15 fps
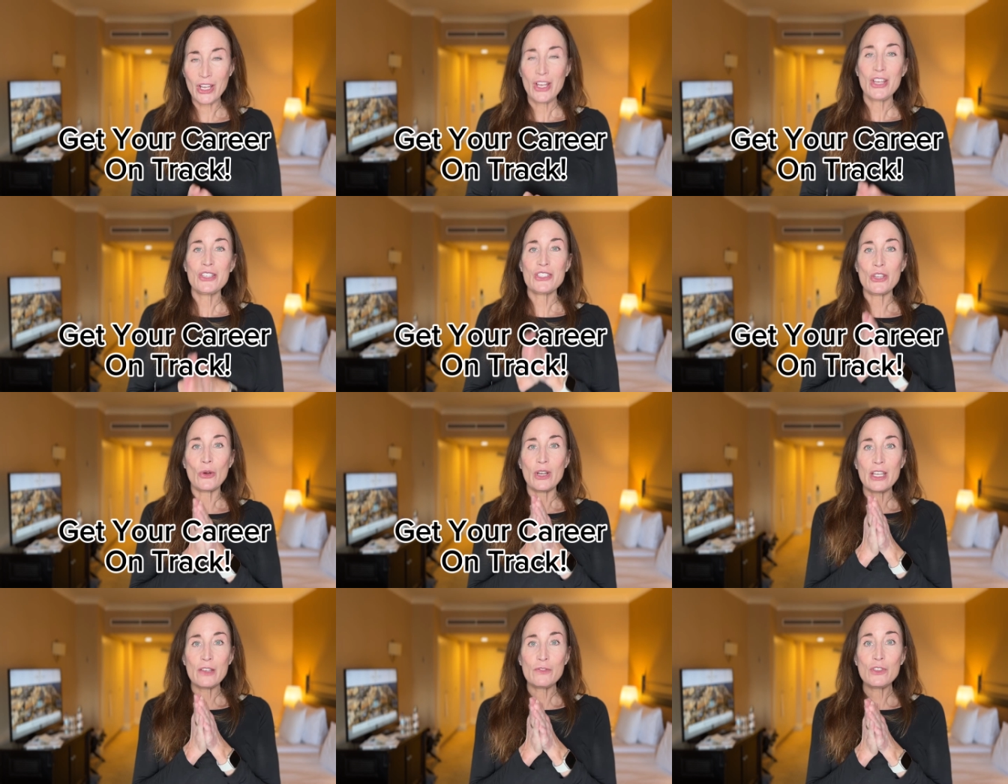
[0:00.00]
So
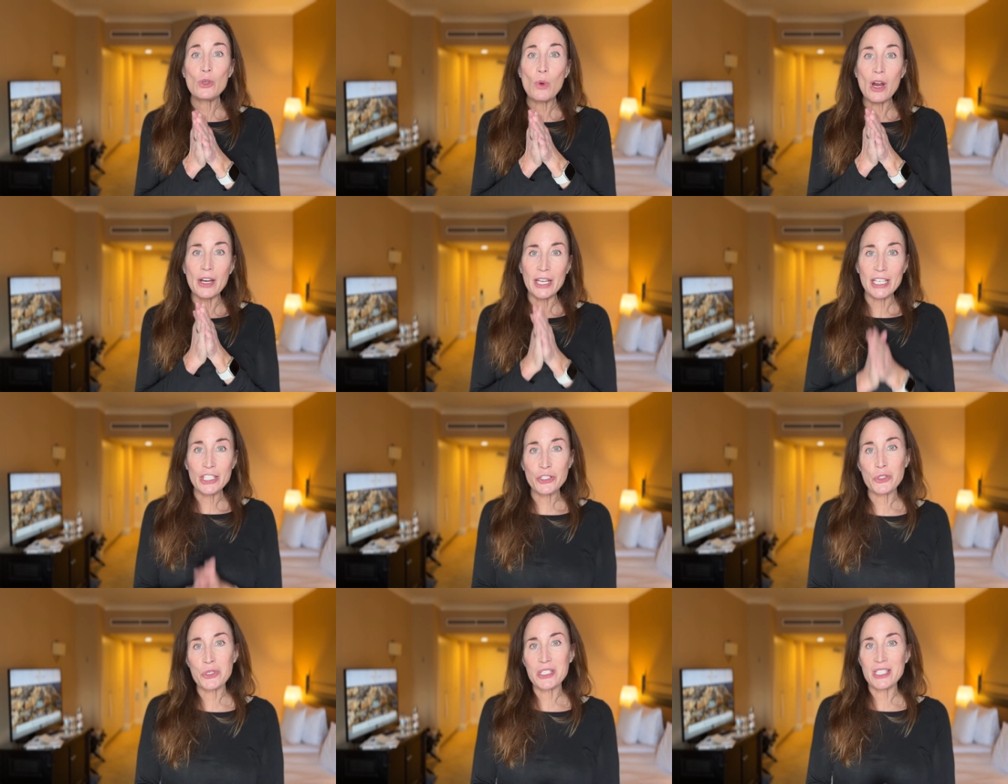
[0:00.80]
if you are
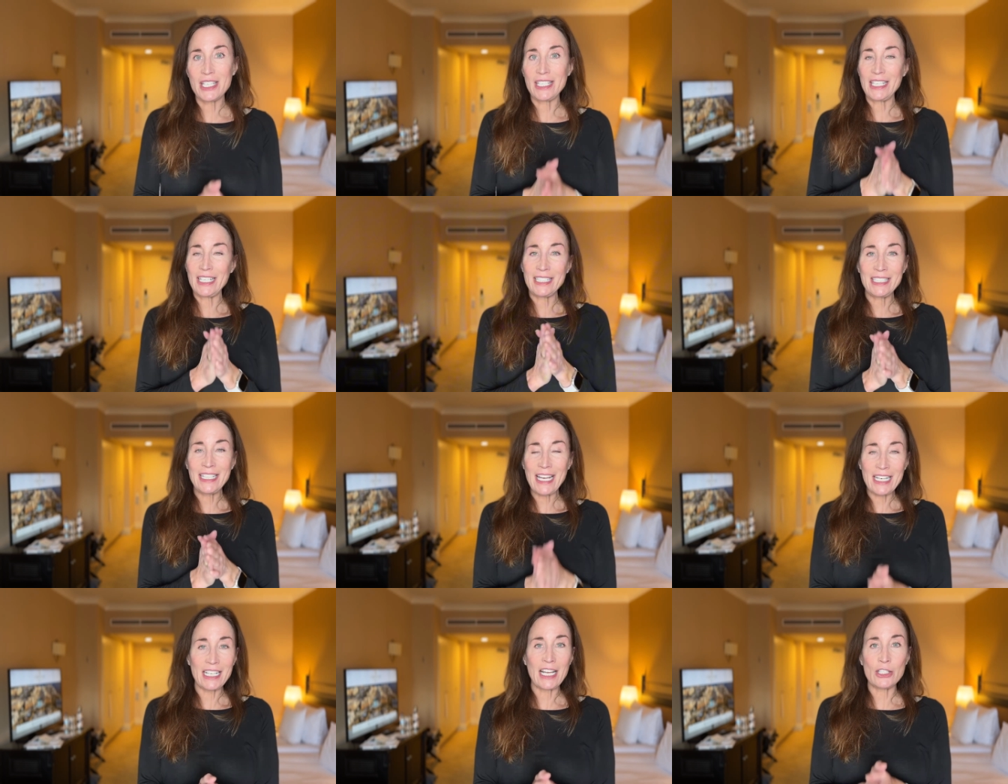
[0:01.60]
interested in
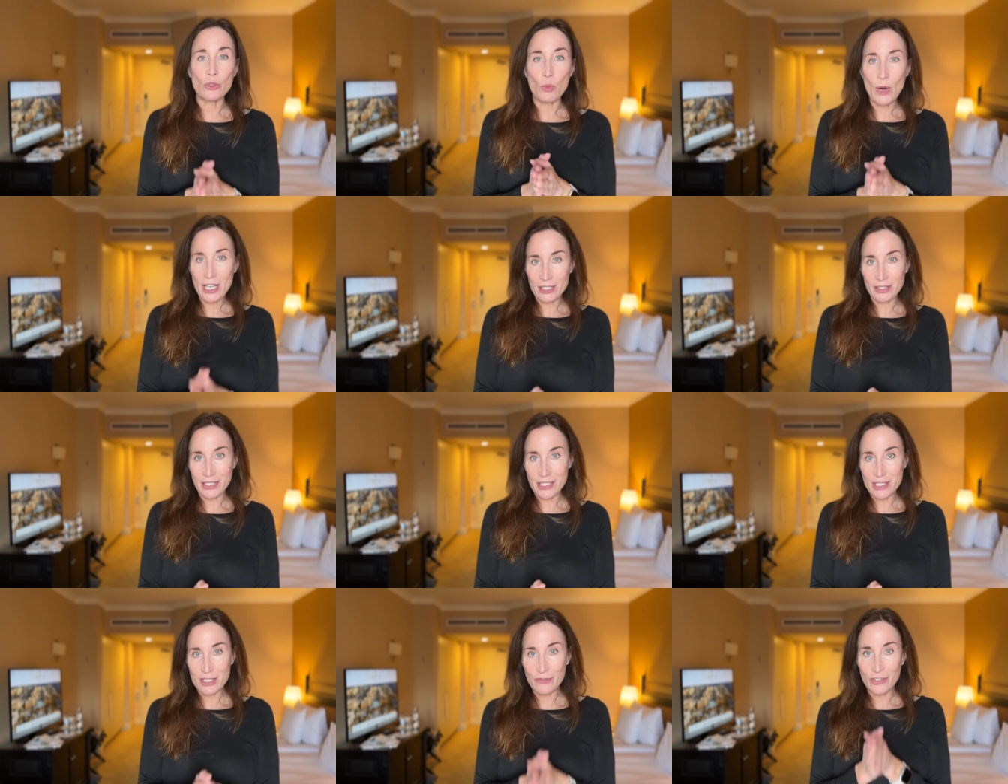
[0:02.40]
getting on the wait
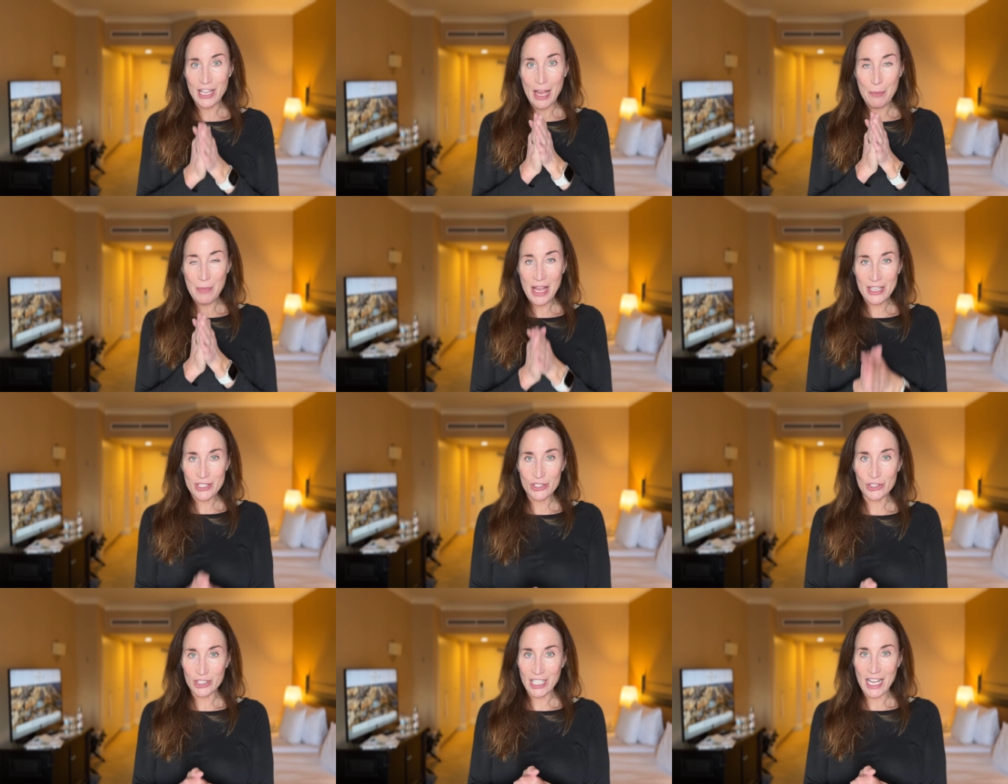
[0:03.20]
list for that
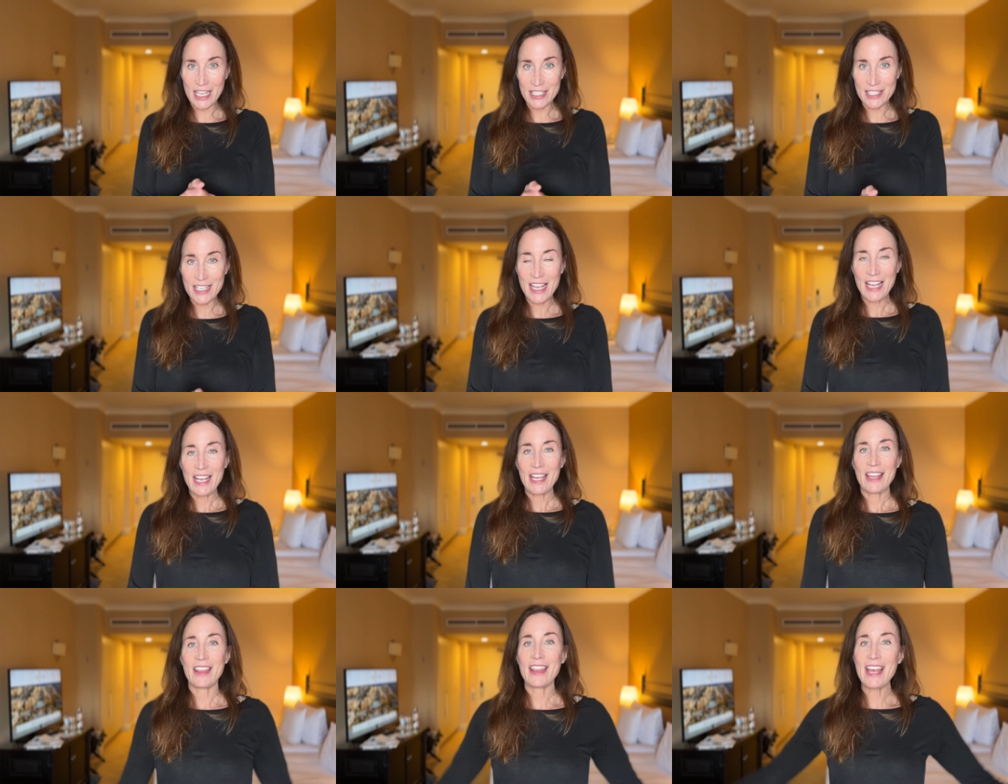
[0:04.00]
masterclass,
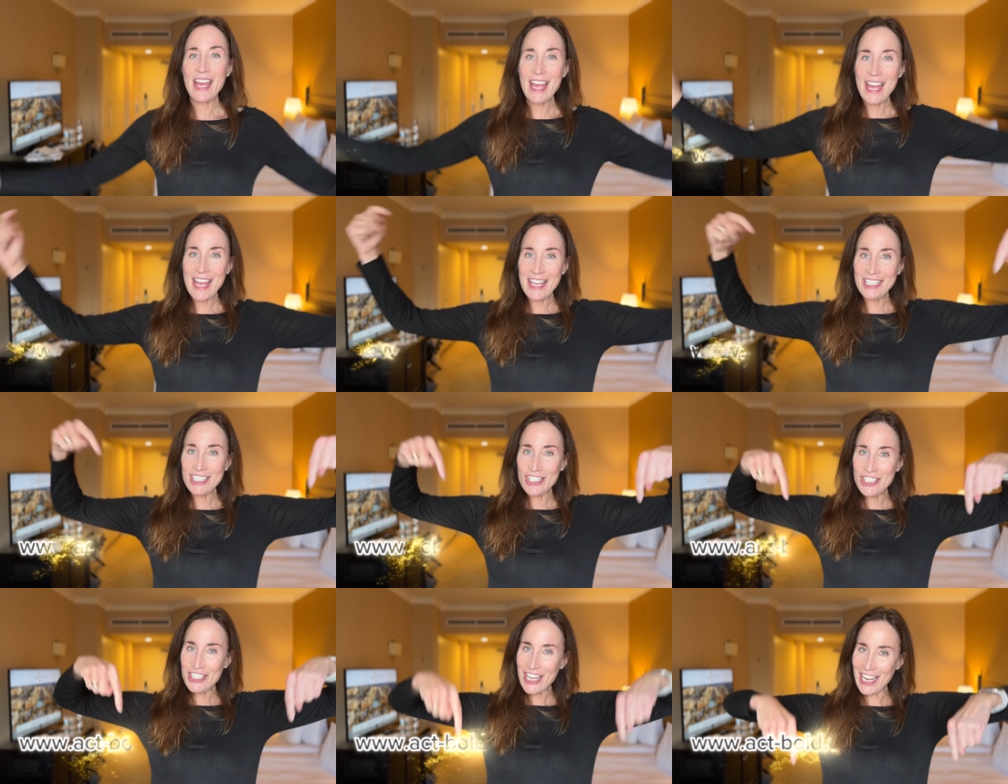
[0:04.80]
then
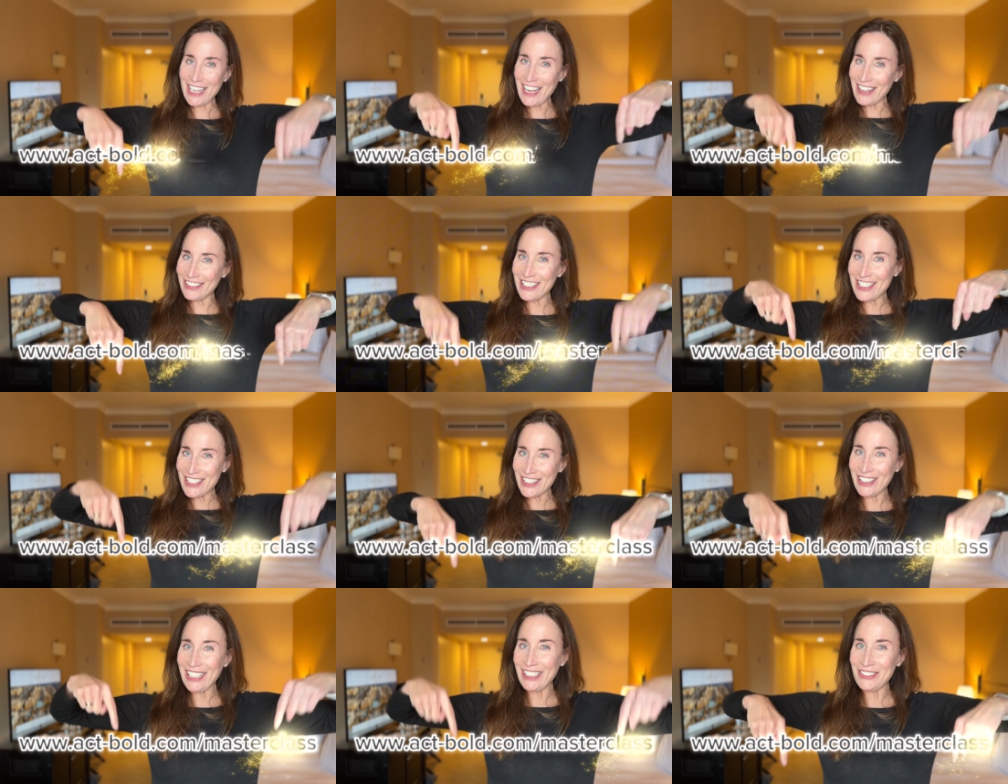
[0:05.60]
check out this
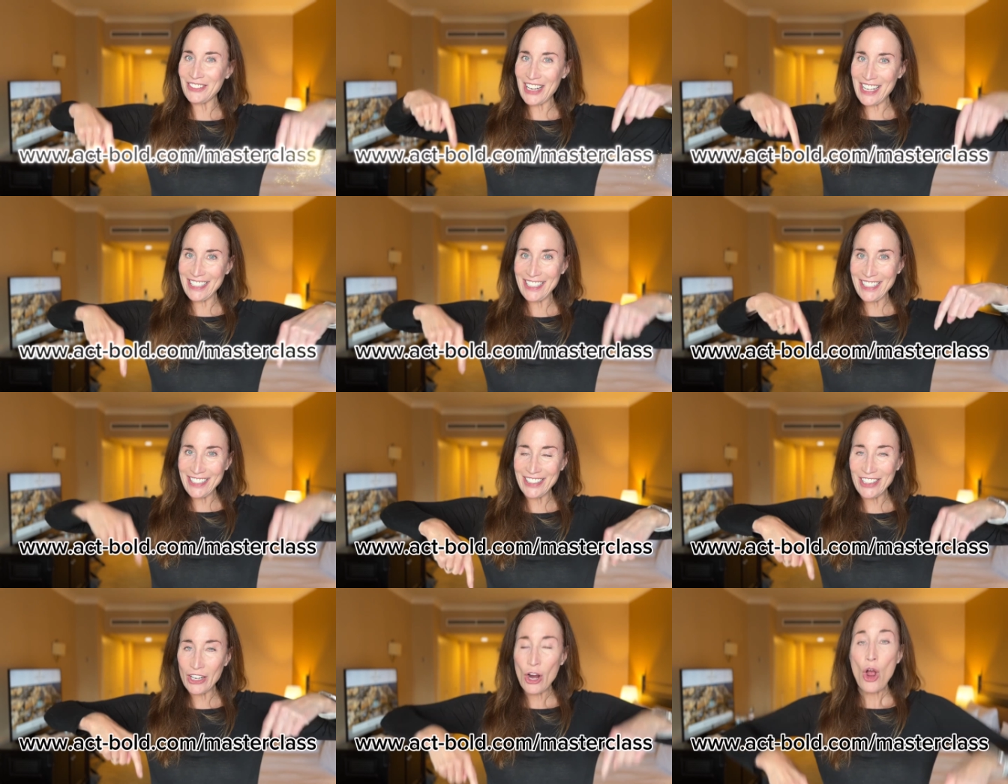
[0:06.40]
link right
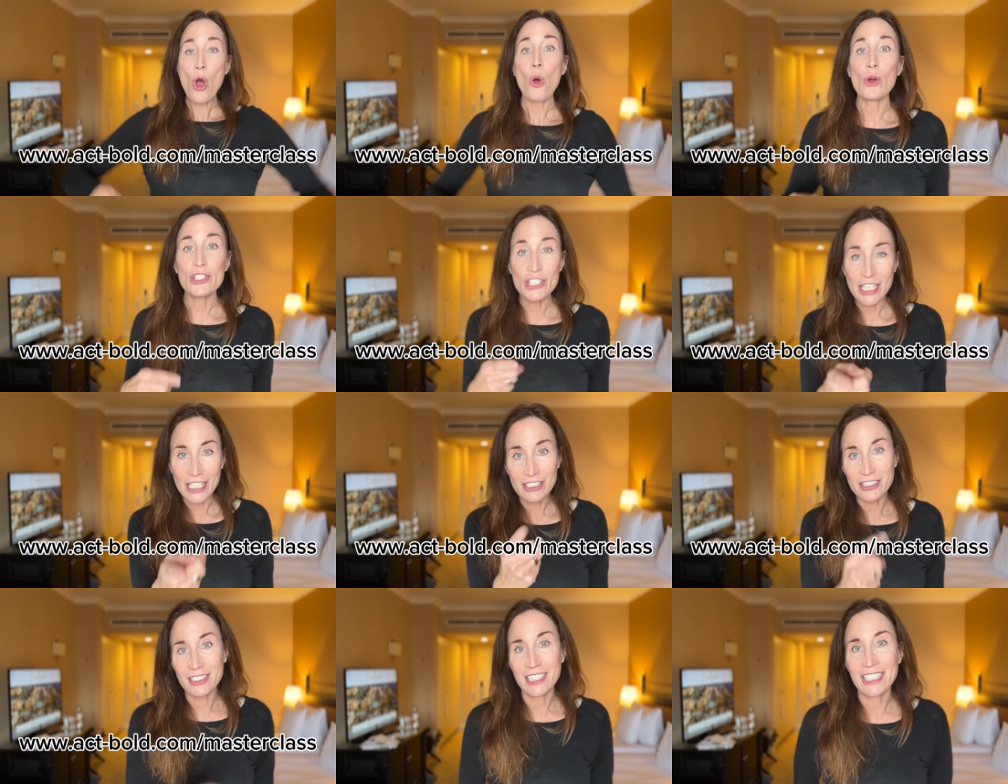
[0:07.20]
here, or check out
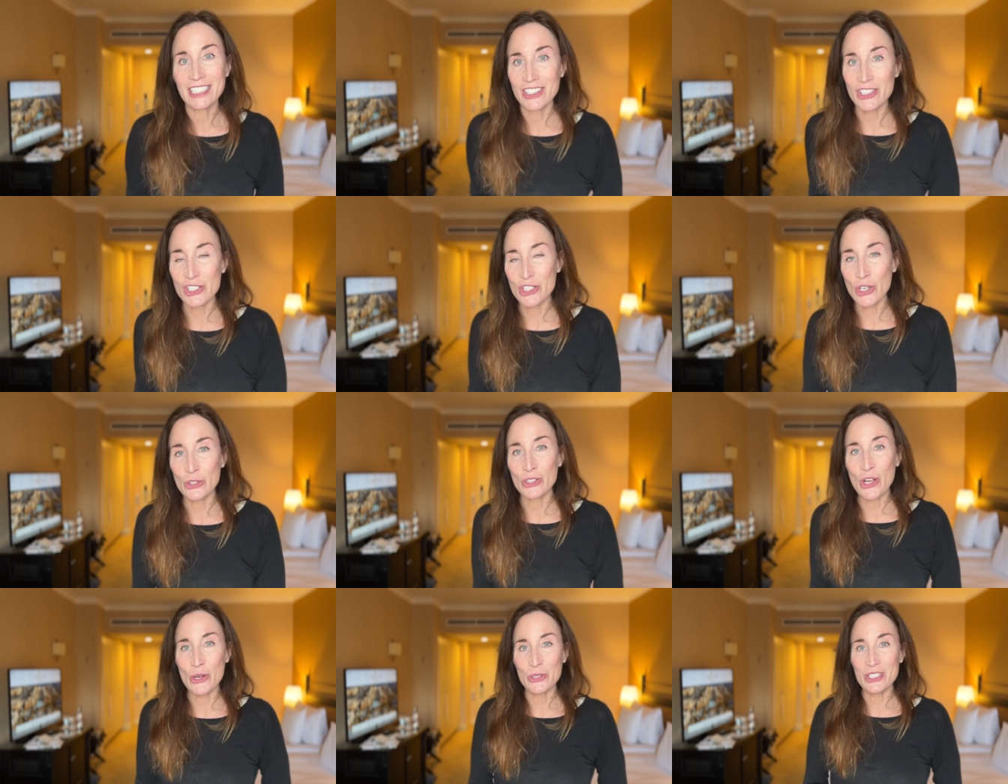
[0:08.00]
the link in the show
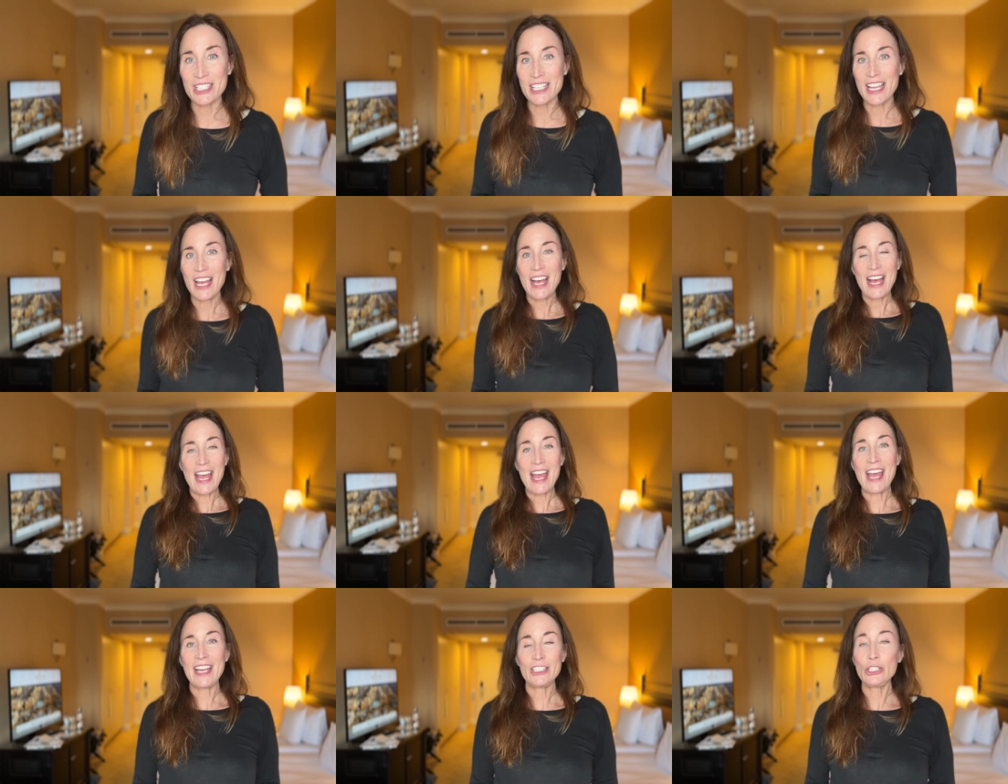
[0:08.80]
notes,
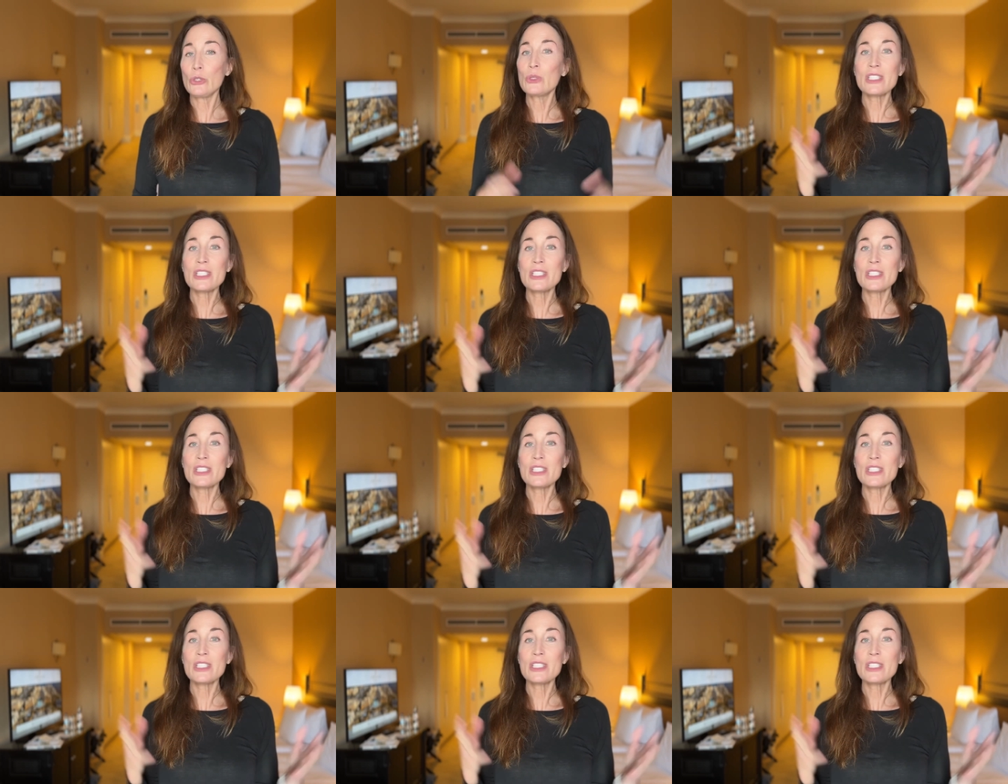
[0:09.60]
and you can